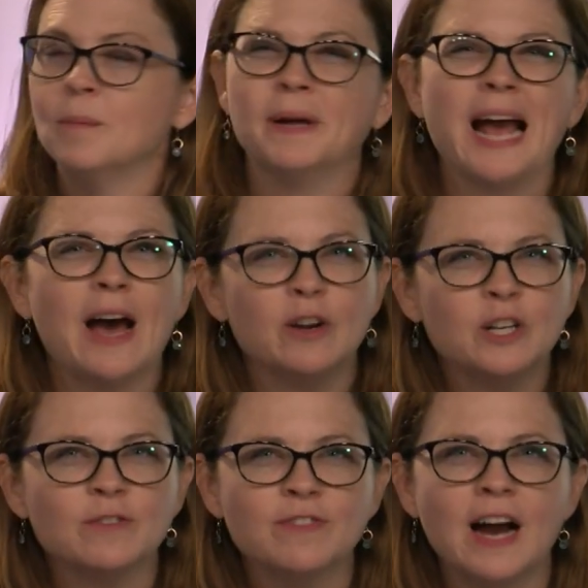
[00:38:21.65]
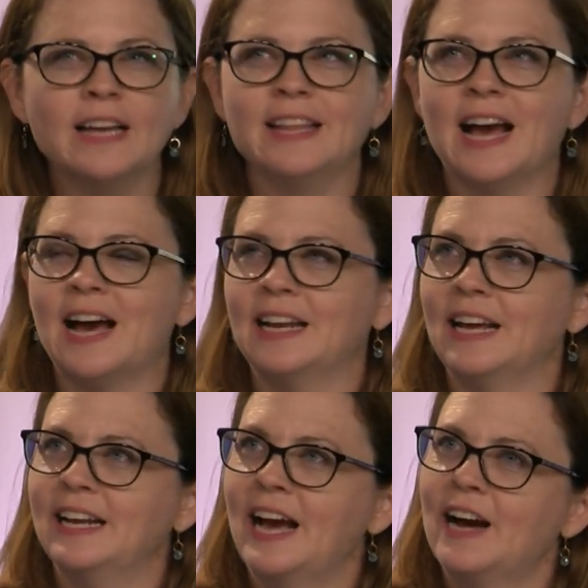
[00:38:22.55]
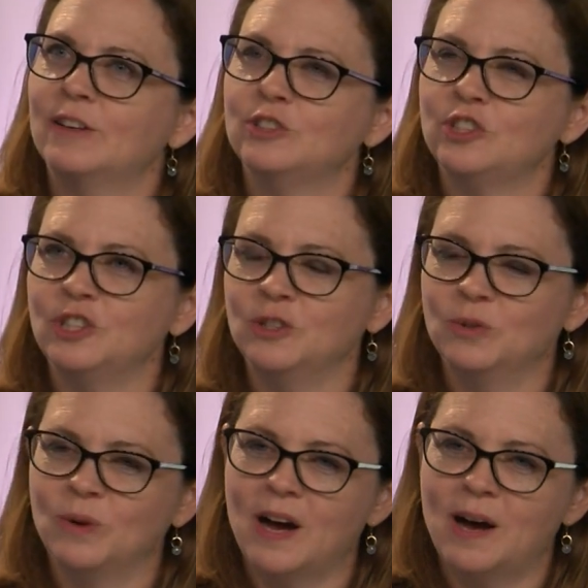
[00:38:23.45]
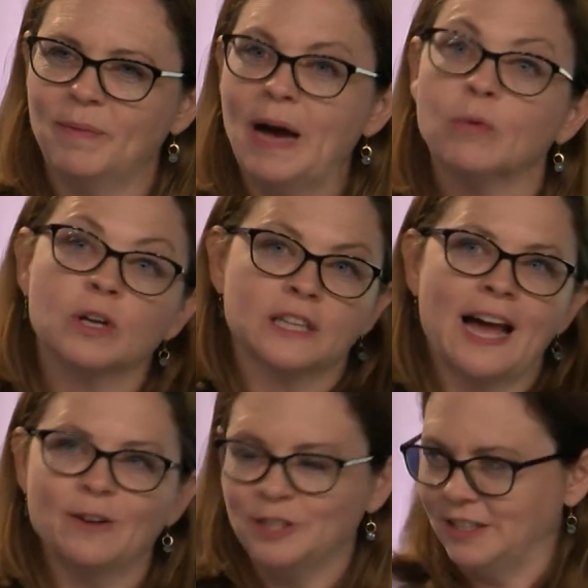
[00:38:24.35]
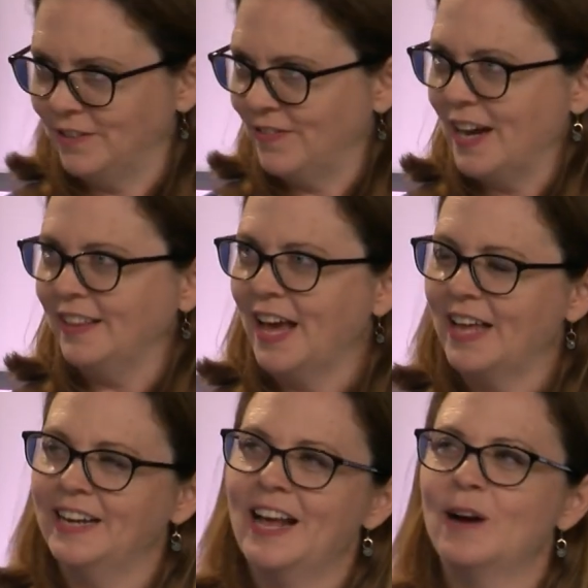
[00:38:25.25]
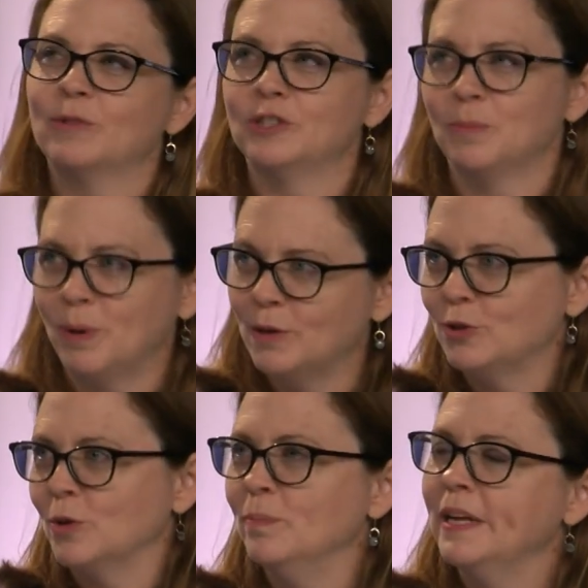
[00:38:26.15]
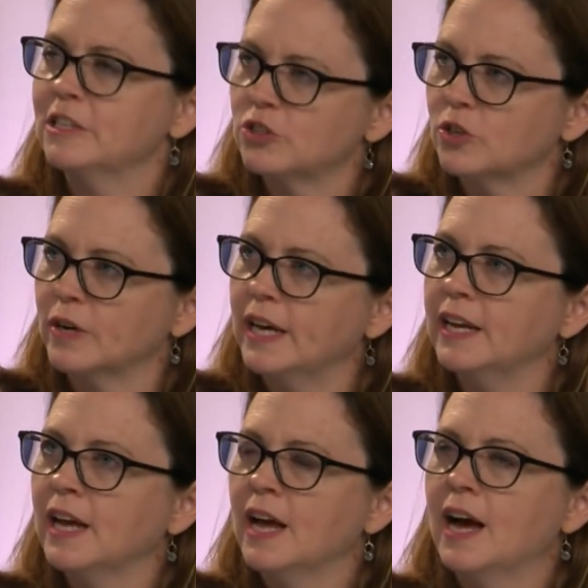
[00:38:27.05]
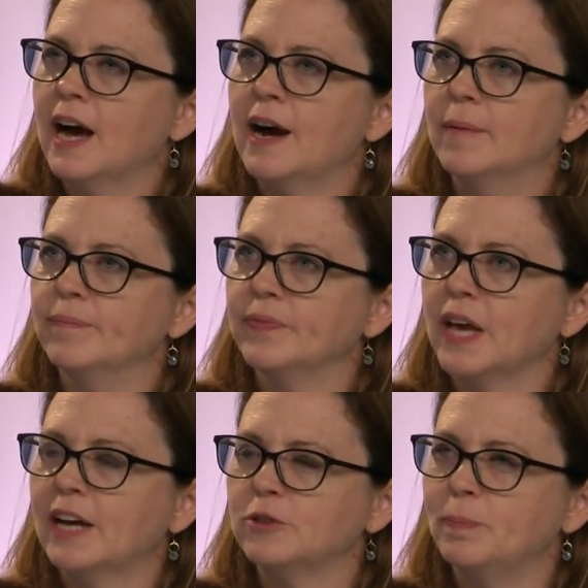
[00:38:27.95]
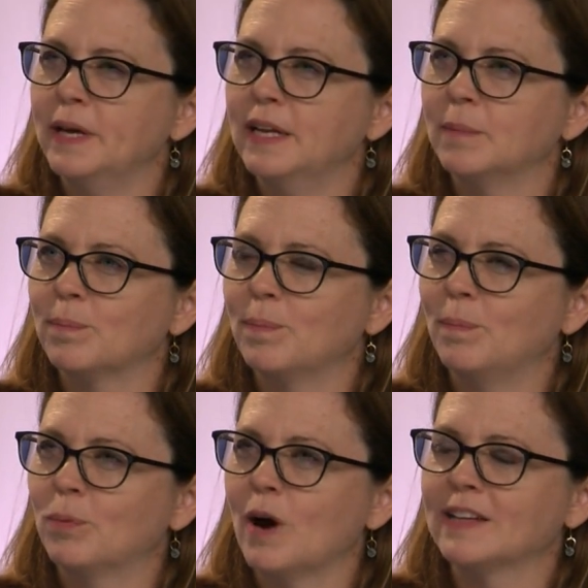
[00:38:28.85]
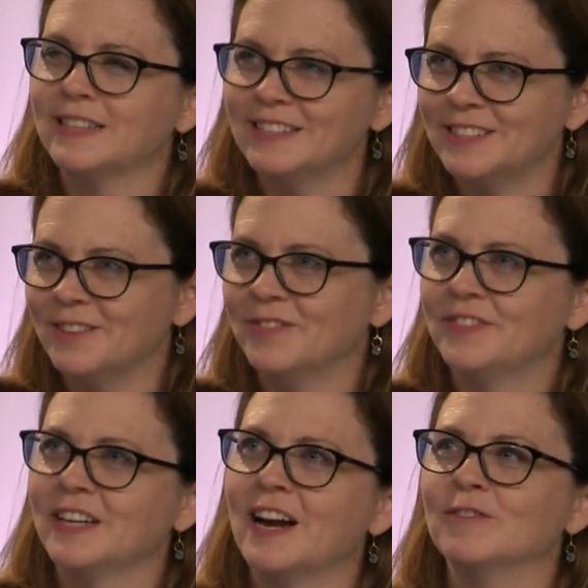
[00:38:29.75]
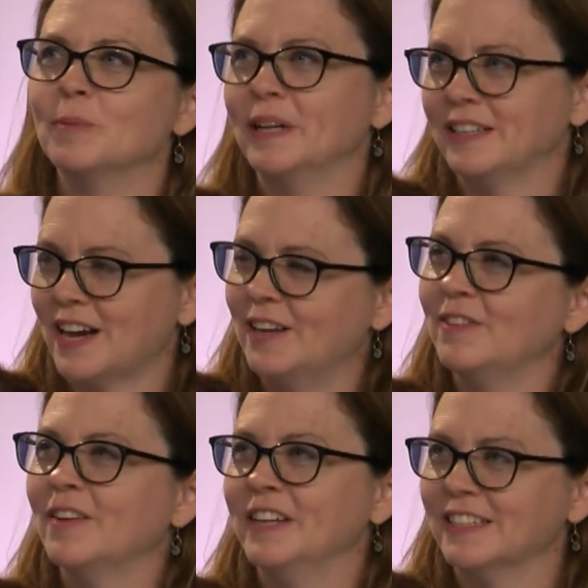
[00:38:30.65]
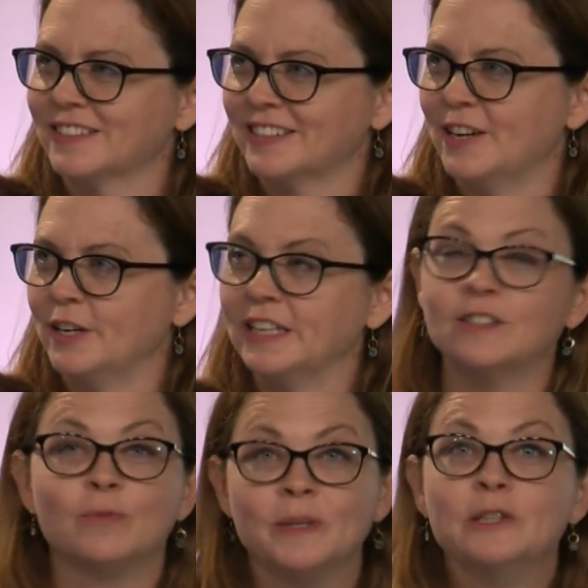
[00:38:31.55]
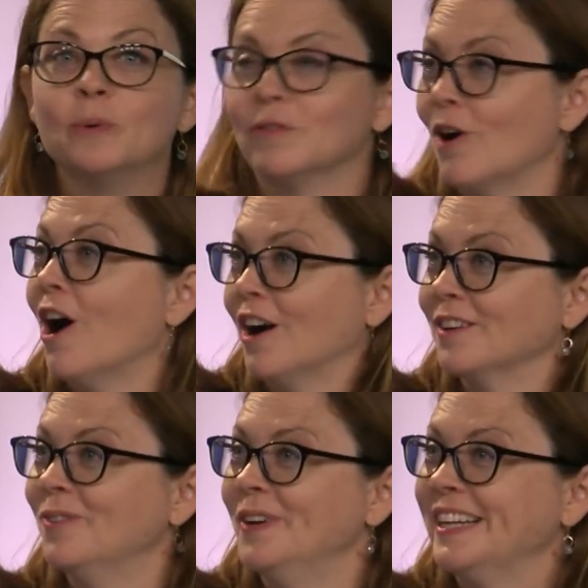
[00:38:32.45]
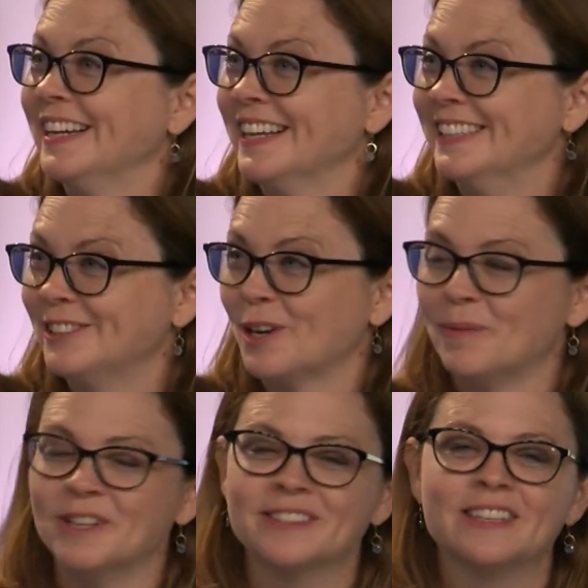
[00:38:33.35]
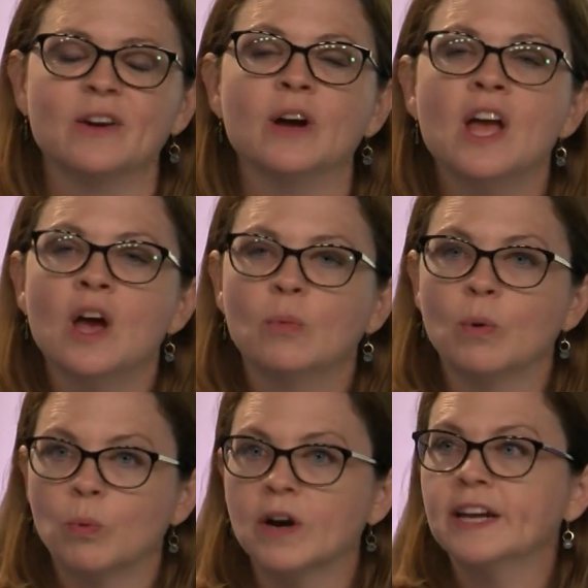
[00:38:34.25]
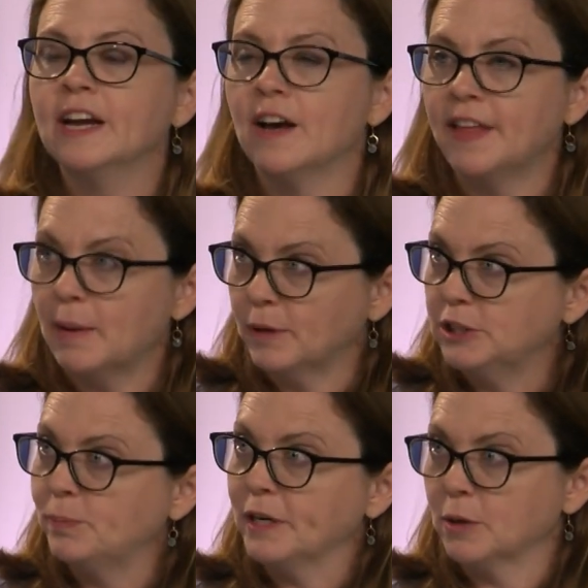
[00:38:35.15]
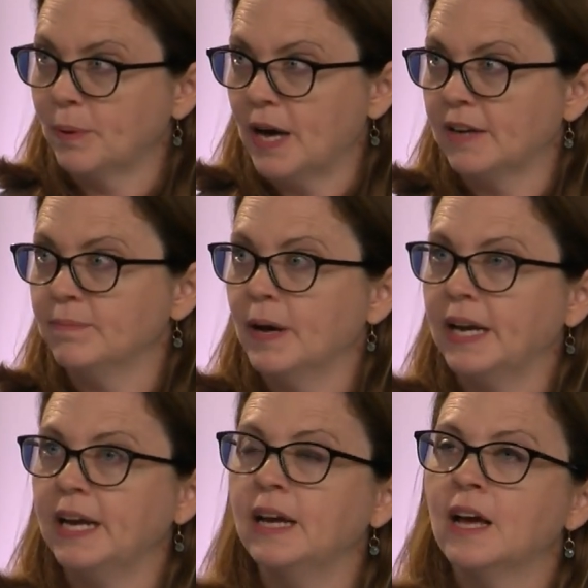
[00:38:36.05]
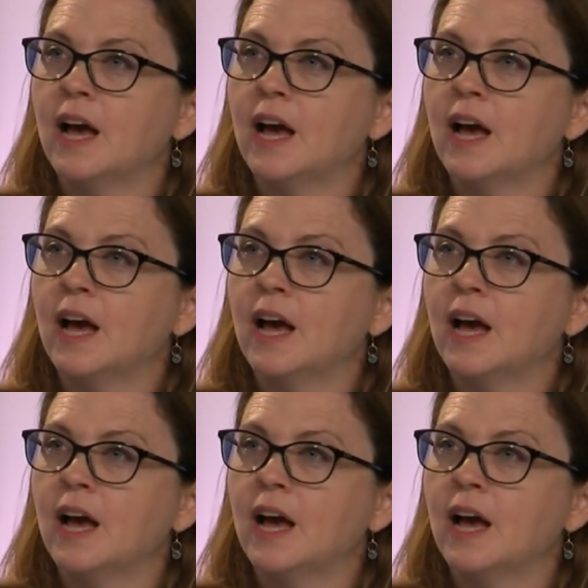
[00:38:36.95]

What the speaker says: But how to define that, and how we're allowed to define that, and how we're supposed to administer it has been a process of the government kind of giving us clarity, because if we do it wrong, we can get in trouble. So we're working on that much bigger pot of money.